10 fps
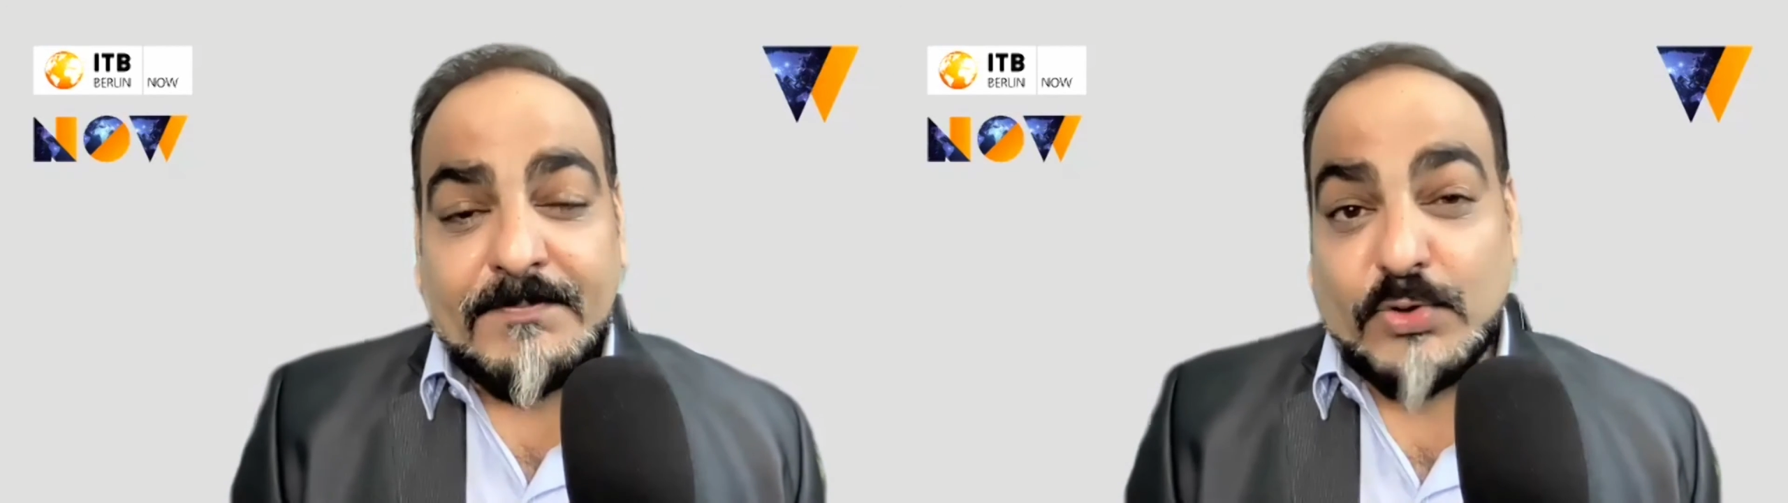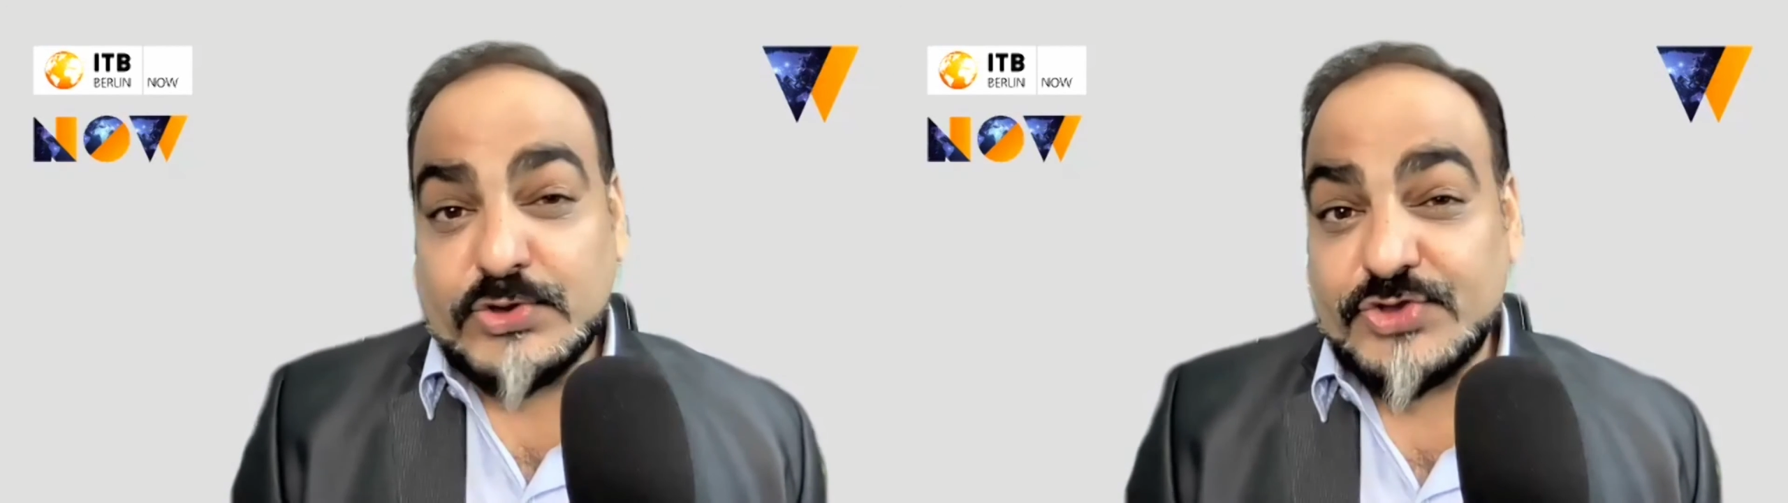
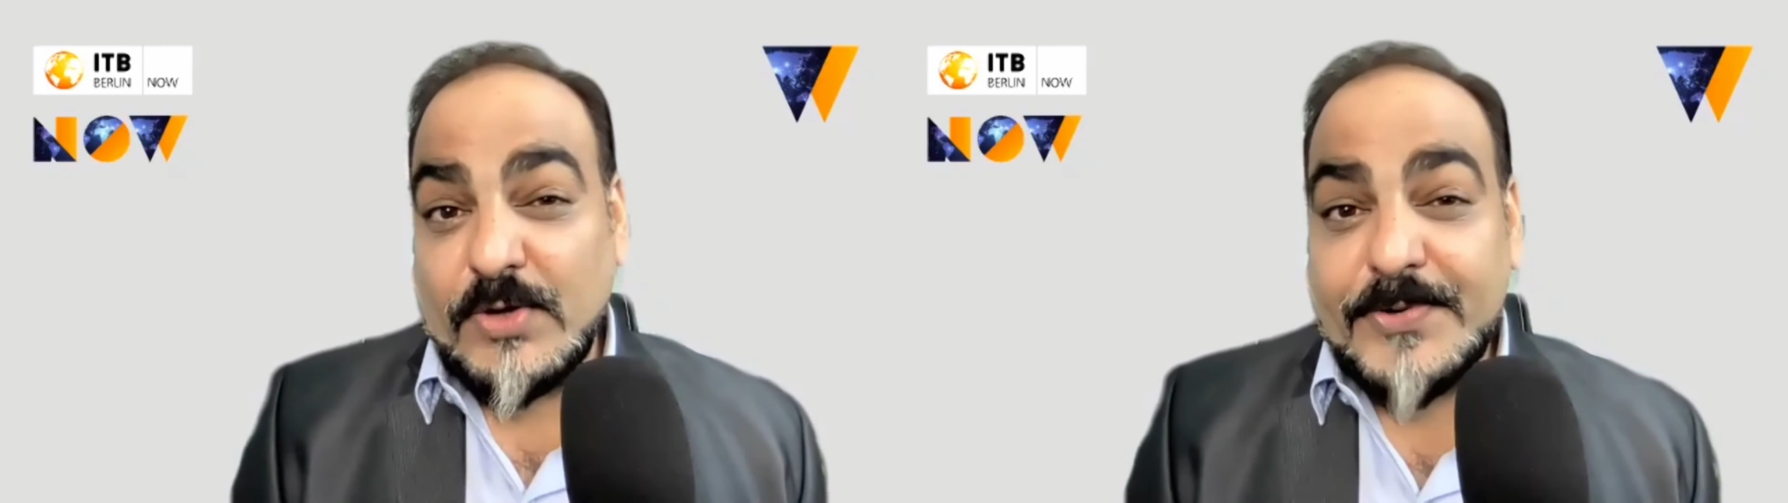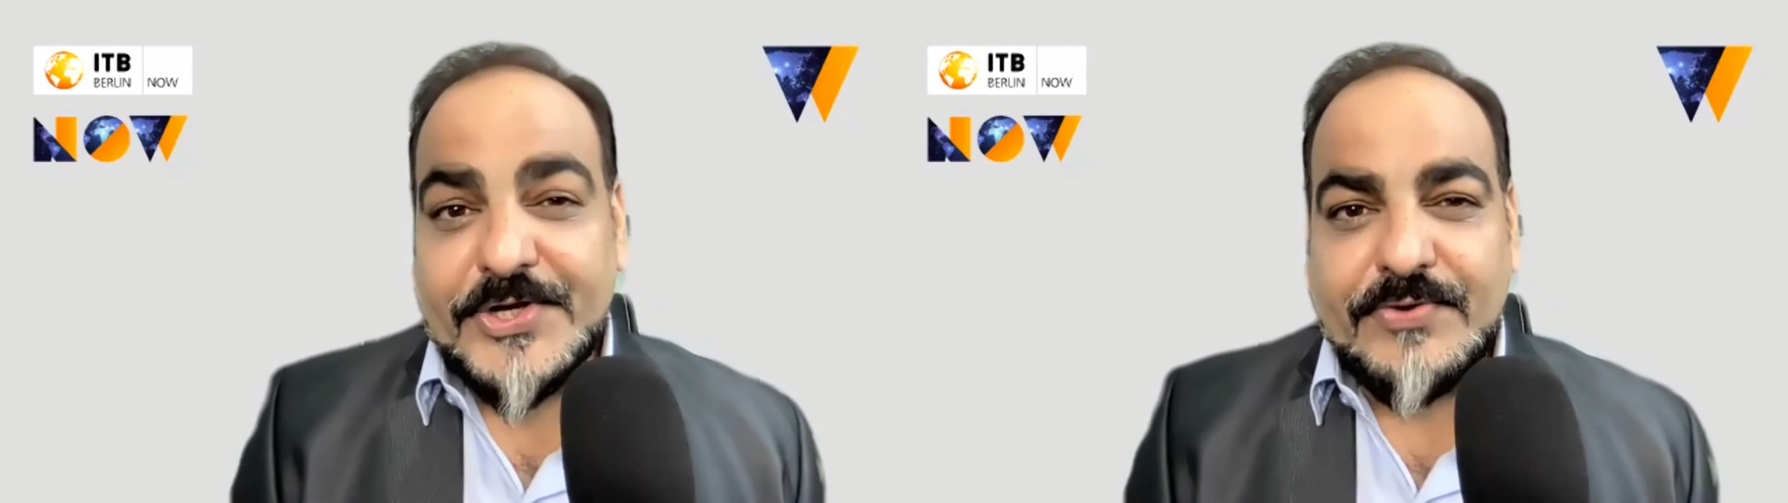
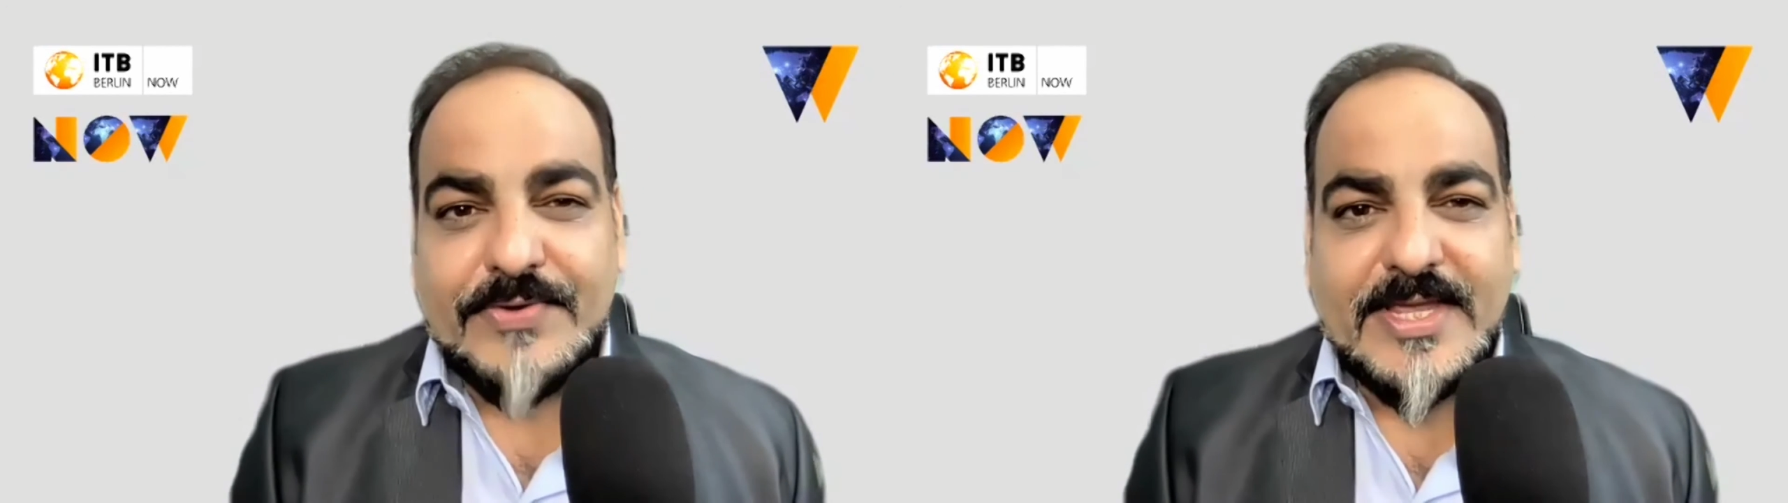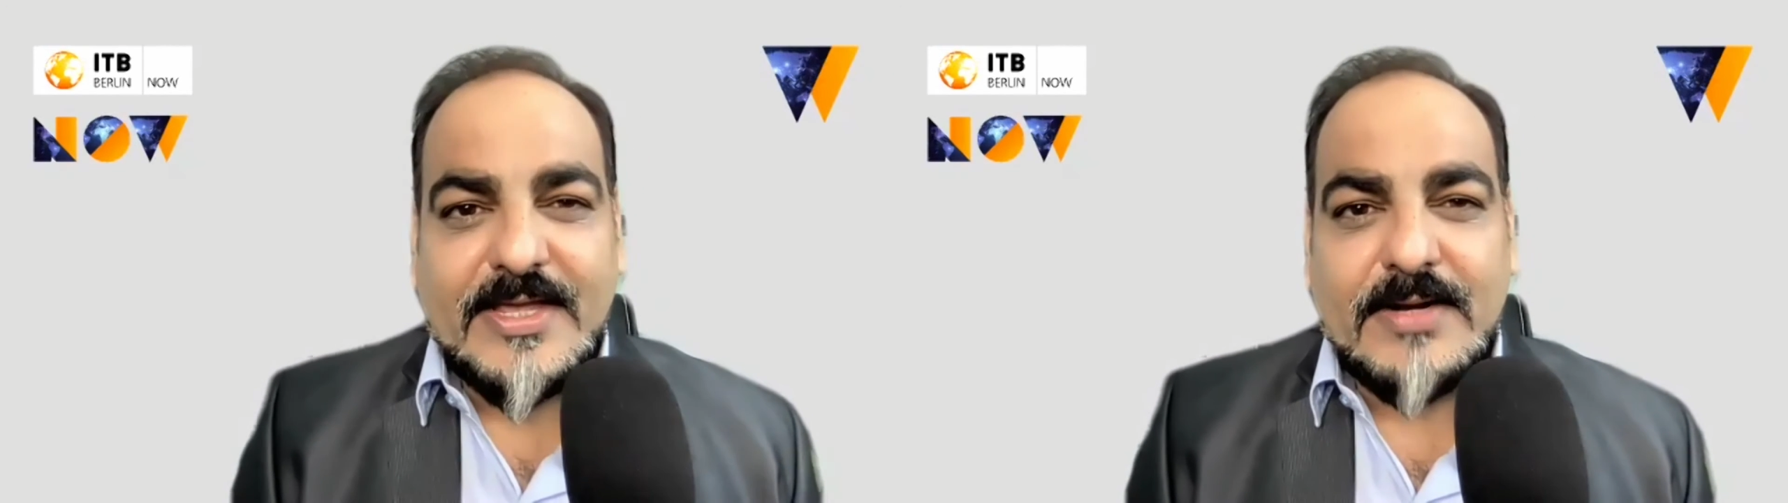
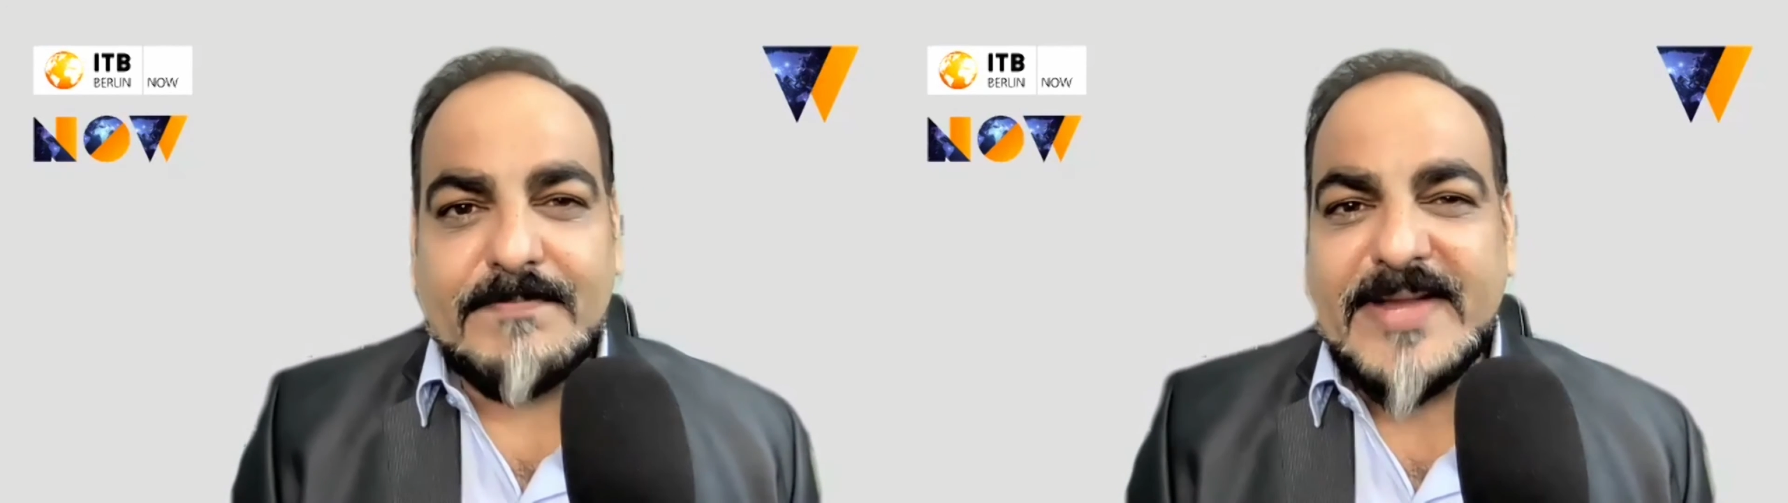Post-operative care